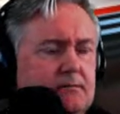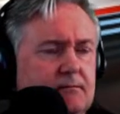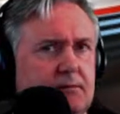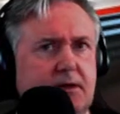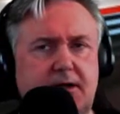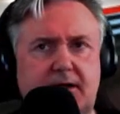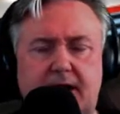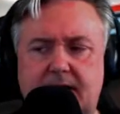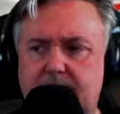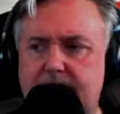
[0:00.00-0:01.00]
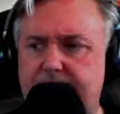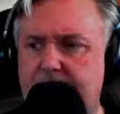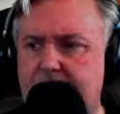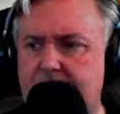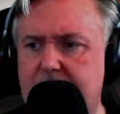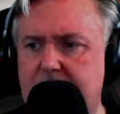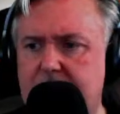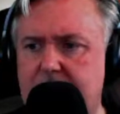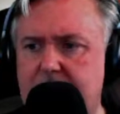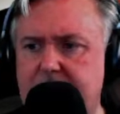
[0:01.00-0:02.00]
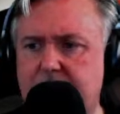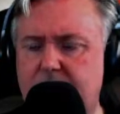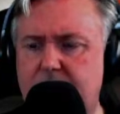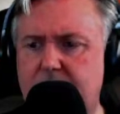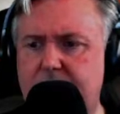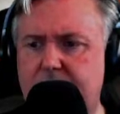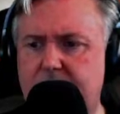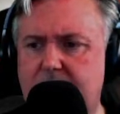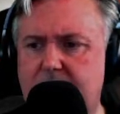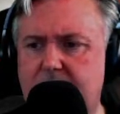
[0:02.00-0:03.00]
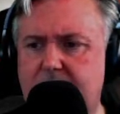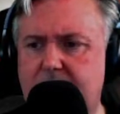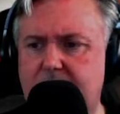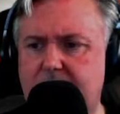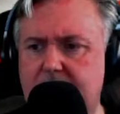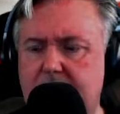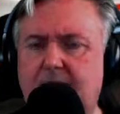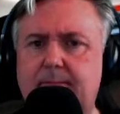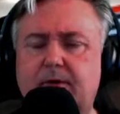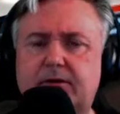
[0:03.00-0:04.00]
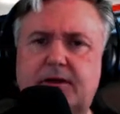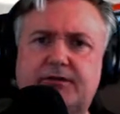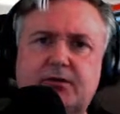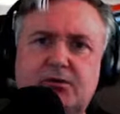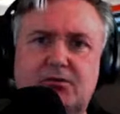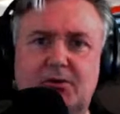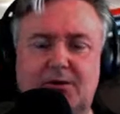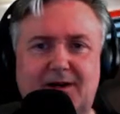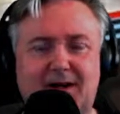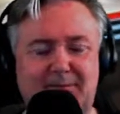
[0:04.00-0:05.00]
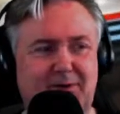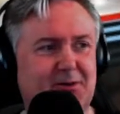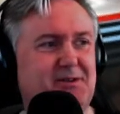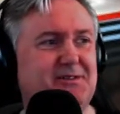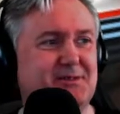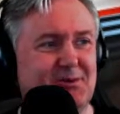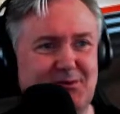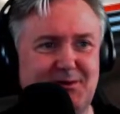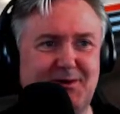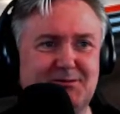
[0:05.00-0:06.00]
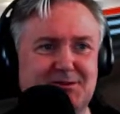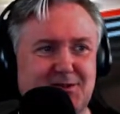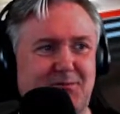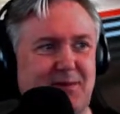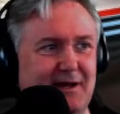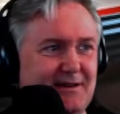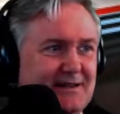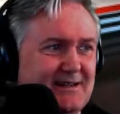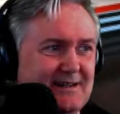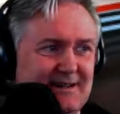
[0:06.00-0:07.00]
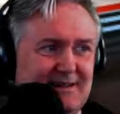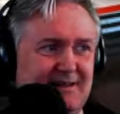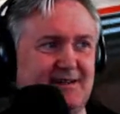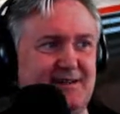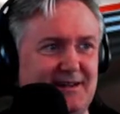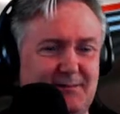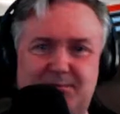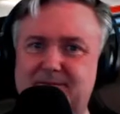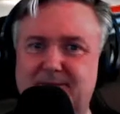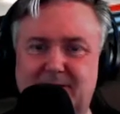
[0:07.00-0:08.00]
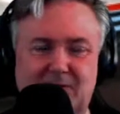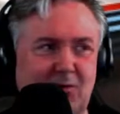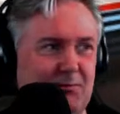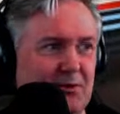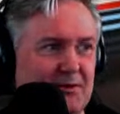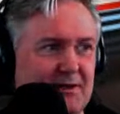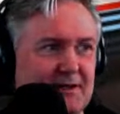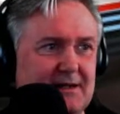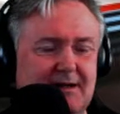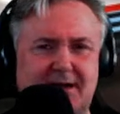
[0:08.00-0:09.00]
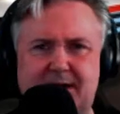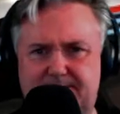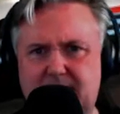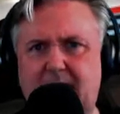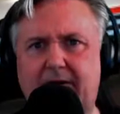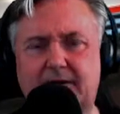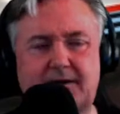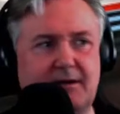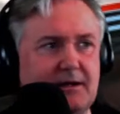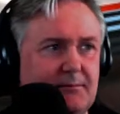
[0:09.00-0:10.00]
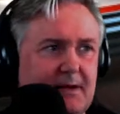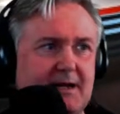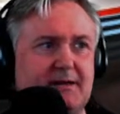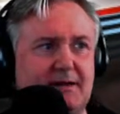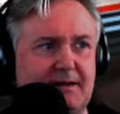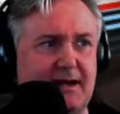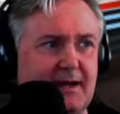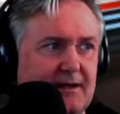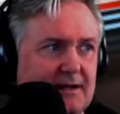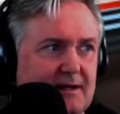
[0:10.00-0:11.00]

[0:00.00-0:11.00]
Where did I hear that name before? Sugru. Butty Sugru. Butty Sugru, he was some man. Yeah, good old Butty. Character back in the day.